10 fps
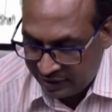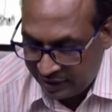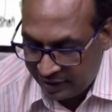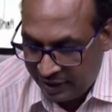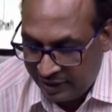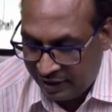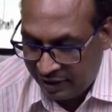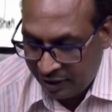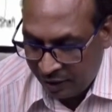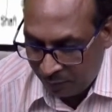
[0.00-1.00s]

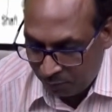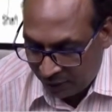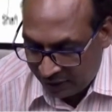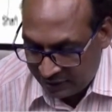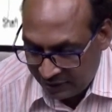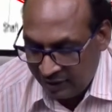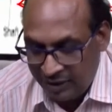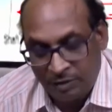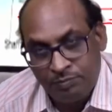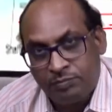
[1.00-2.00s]
generated
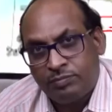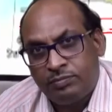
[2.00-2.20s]
basically